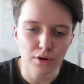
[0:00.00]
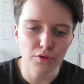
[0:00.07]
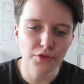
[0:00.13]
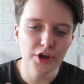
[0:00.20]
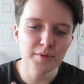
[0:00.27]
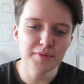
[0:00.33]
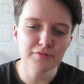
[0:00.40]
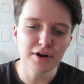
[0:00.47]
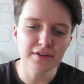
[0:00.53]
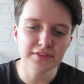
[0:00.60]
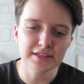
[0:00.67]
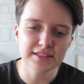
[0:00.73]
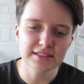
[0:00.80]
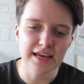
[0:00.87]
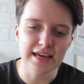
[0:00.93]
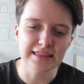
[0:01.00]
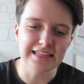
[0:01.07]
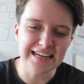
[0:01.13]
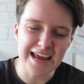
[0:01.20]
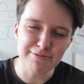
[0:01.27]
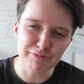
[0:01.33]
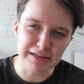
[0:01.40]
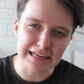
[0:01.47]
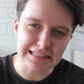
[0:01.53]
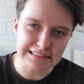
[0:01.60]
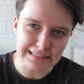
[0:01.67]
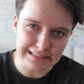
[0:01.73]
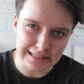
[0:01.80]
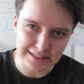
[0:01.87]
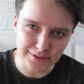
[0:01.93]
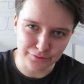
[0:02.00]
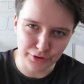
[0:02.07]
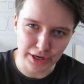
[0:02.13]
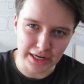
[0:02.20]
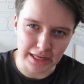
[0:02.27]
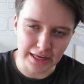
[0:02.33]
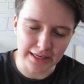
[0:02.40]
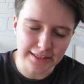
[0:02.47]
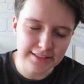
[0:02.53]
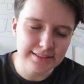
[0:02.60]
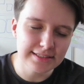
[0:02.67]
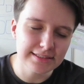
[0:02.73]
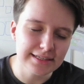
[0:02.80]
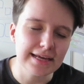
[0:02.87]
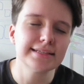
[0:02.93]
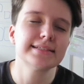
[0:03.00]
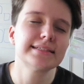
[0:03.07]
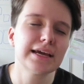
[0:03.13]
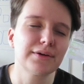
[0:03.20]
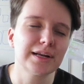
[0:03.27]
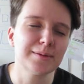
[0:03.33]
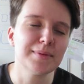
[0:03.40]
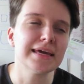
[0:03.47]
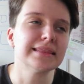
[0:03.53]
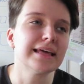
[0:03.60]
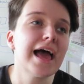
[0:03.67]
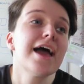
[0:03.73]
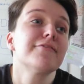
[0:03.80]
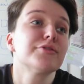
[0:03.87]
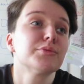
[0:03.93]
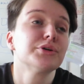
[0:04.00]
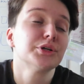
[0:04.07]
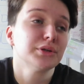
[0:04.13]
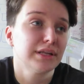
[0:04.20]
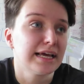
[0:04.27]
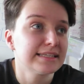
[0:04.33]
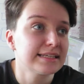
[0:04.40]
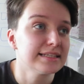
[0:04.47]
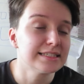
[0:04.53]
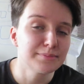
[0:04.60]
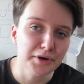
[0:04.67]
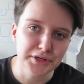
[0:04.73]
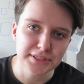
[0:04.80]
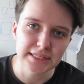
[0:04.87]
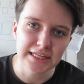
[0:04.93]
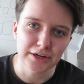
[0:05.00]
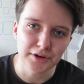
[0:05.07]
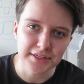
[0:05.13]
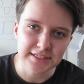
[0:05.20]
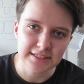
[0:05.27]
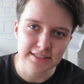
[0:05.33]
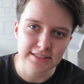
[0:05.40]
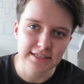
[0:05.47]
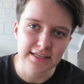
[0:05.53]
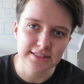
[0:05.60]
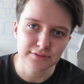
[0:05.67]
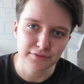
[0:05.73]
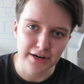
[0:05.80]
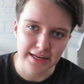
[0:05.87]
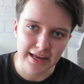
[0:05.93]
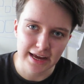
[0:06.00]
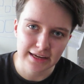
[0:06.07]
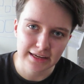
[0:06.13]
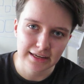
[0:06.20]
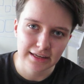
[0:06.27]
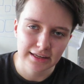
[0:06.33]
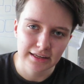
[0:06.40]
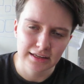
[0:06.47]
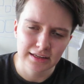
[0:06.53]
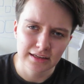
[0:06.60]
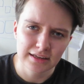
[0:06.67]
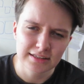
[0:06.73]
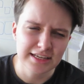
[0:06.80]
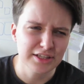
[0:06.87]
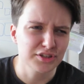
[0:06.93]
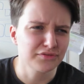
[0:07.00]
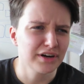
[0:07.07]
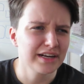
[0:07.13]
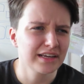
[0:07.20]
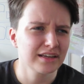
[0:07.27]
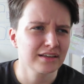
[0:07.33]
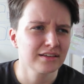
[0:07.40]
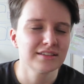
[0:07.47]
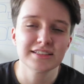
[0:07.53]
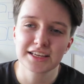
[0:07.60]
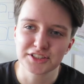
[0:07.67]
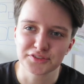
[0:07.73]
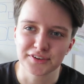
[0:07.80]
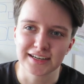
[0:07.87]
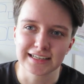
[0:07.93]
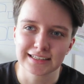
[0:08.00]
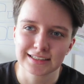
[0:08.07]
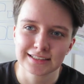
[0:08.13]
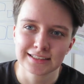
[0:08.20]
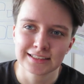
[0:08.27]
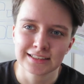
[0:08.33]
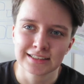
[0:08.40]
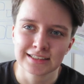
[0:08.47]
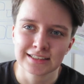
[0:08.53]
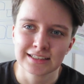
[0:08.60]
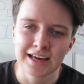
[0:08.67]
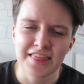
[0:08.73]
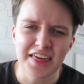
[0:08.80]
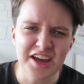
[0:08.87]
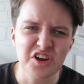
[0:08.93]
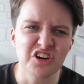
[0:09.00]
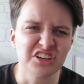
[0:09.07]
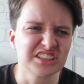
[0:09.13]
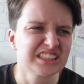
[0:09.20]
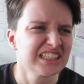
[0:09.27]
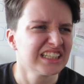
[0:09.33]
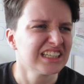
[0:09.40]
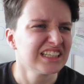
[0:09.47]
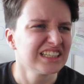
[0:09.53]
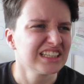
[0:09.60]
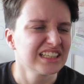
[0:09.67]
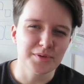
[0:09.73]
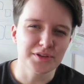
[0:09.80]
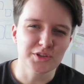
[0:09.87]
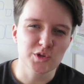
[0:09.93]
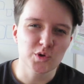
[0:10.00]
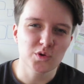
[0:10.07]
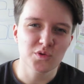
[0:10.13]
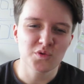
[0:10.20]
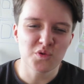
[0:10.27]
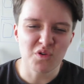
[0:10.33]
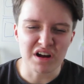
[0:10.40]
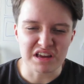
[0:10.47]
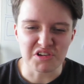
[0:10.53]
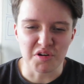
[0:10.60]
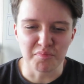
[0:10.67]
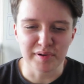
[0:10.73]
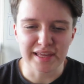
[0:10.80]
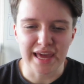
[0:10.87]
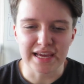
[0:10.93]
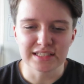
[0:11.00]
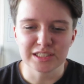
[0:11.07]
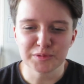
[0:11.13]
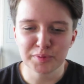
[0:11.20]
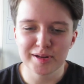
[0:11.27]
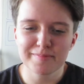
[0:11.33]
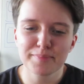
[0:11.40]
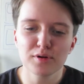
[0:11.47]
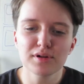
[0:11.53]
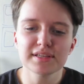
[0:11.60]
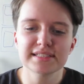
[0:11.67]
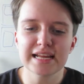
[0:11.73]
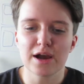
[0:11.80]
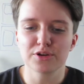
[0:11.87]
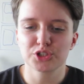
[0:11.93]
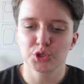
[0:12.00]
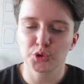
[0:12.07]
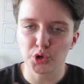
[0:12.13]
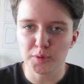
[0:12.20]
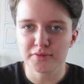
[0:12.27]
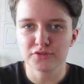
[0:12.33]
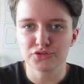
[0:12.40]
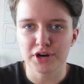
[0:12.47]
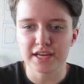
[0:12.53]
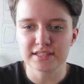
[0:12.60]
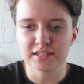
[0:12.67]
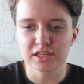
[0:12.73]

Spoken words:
Although you'd be right that saying the name relates to schizophrenia, it doesn't necessarily mean that everyone who likes conspiracy theories is a schizophrenic. Schizophrenic. Thank God. Schizotypy is quite complicated, but it boils down to a group of traits